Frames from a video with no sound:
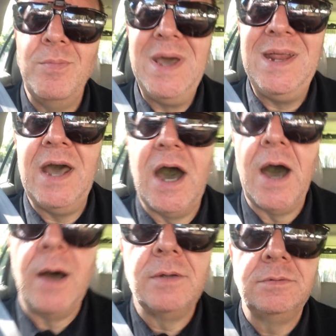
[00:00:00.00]

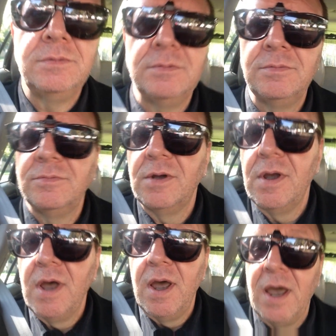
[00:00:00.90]
media
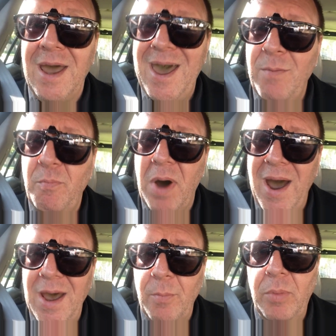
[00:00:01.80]

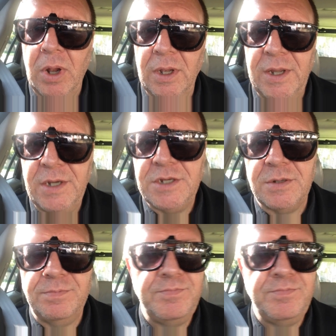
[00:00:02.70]
empire builders.